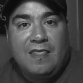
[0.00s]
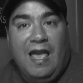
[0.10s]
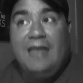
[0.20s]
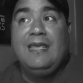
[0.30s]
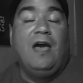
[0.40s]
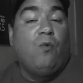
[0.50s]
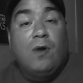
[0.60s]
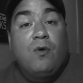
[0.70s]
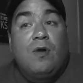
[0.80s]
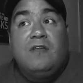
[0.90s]
And yet, what
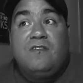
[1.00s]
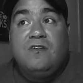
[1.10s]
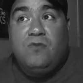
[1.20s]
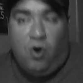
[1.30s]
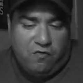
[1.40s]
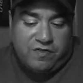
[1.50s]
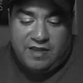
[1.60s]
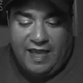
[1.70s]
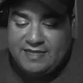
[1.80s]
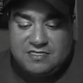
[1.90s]
I want to do over the
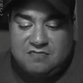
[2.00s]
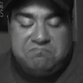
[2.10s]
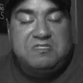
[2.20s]
next